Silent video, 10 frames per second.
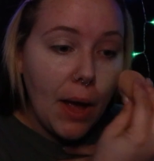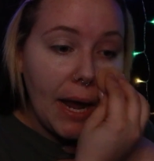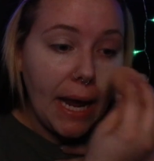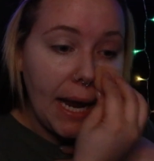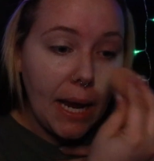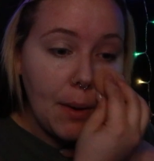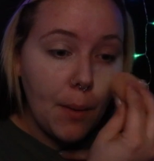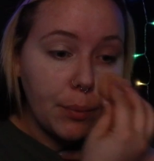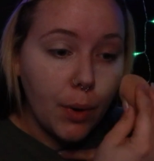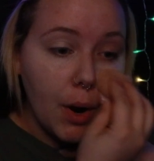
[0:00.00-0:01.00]
He
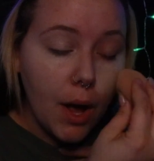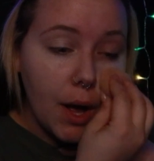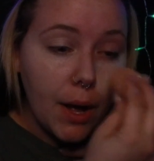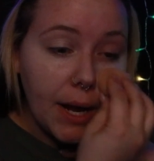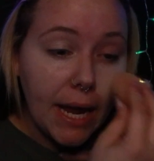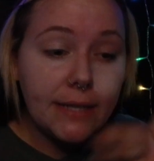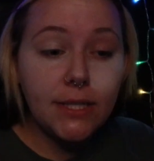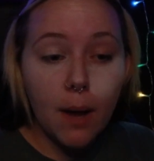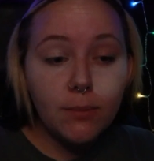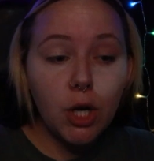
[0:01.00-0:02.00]

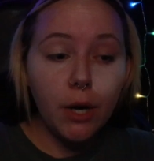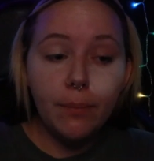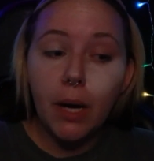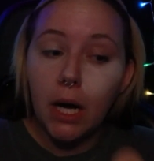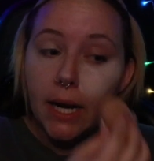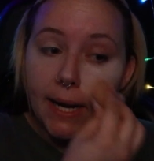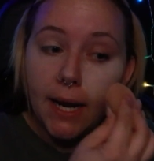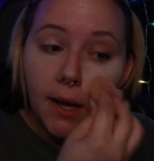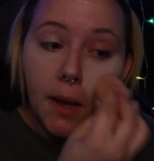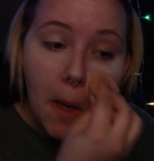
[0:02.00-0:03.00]
dumped her
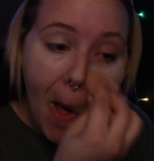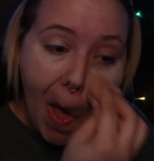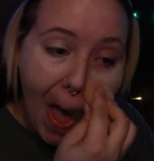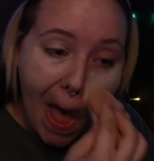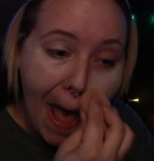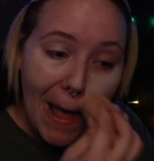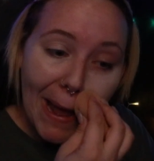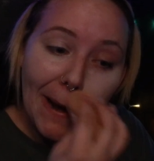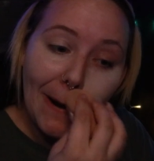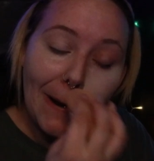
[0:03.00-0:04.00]
body
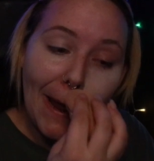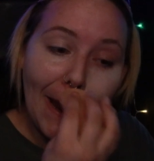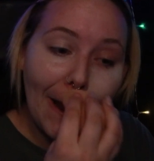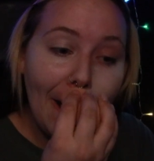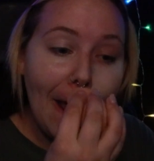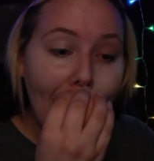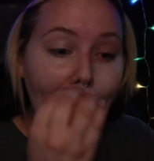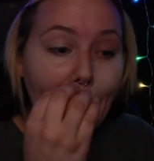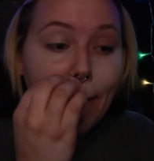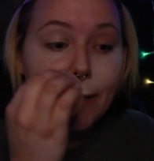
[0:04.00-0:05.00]
in a lake
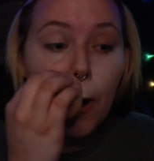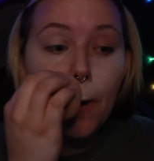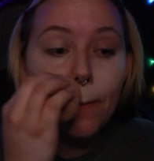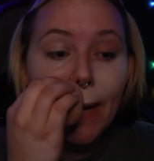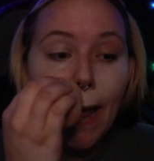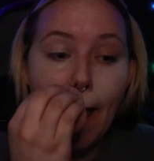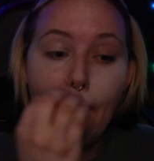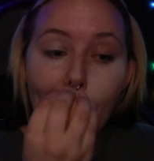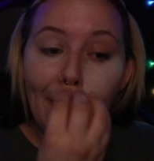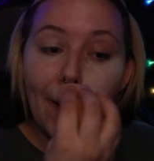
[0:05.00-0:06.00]
in his
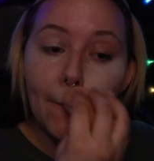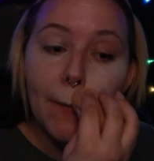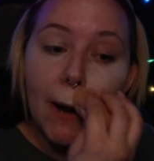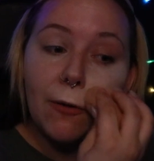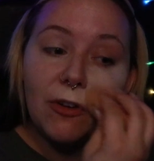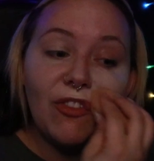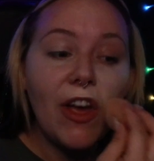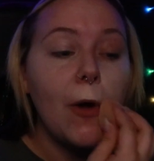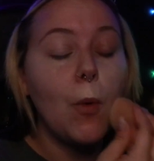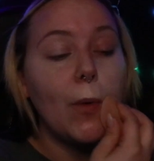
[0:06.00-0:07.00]
hometown, and her body was
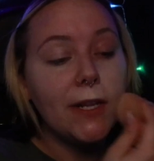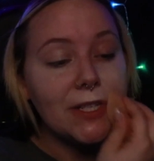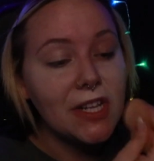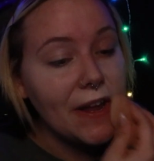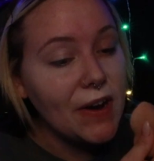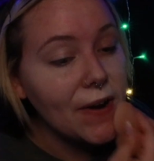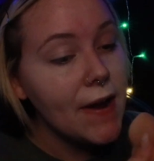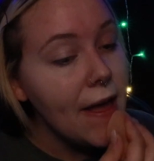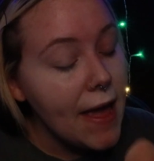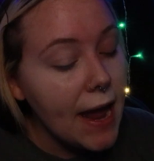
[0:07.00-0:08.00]
found weeks later,
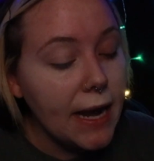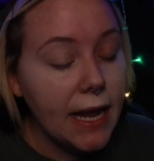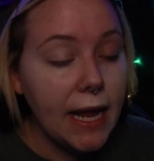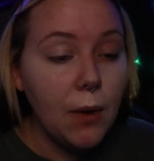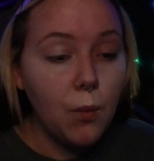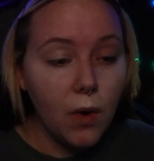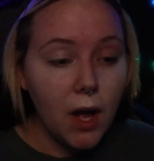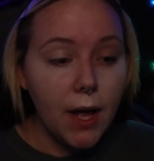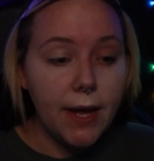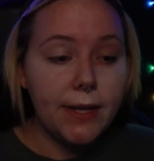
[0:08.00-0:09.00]
and he
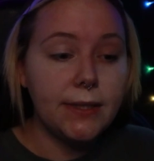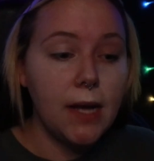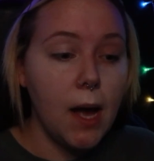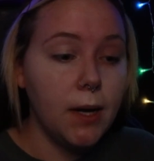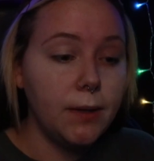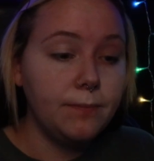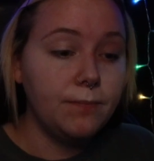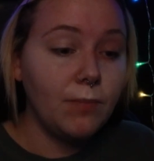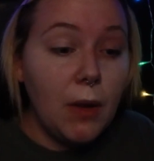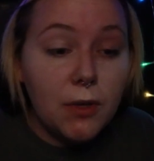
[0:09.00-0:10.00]
was
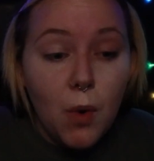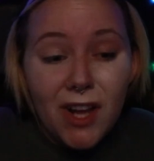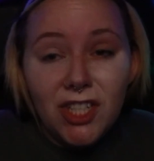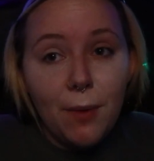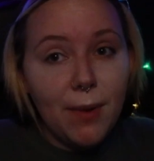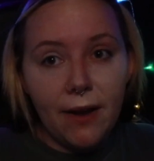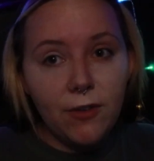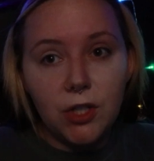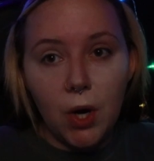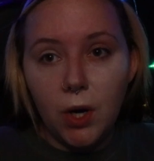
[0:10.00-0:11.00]
questioned but
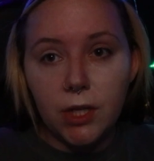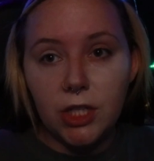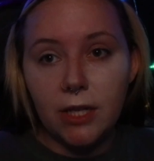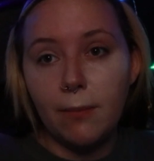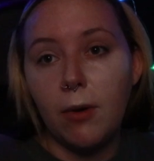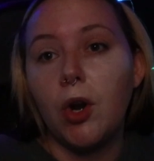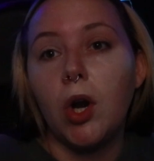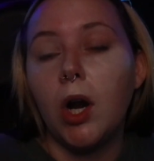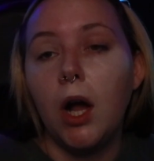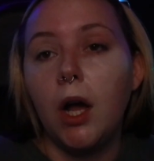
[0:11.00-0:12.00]
never charged in the
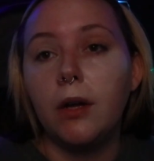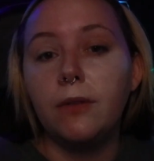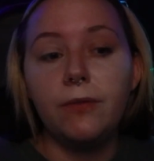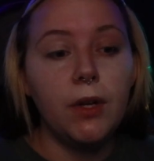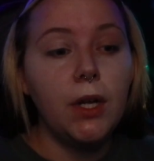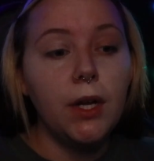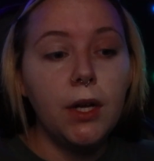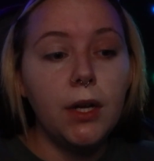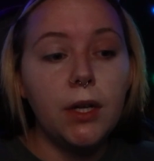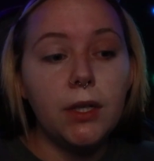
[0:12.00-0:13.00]
murder of
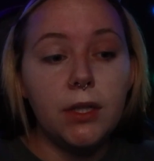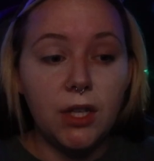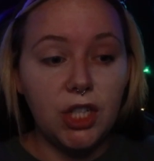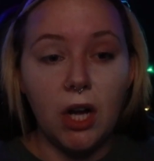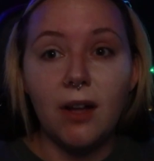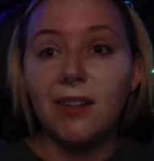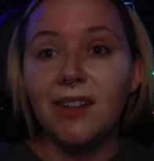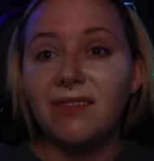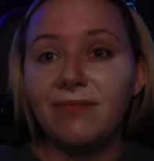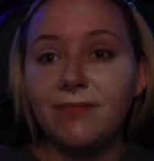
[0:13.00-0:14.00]

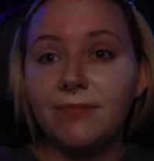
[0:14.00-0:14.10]
Tashonda.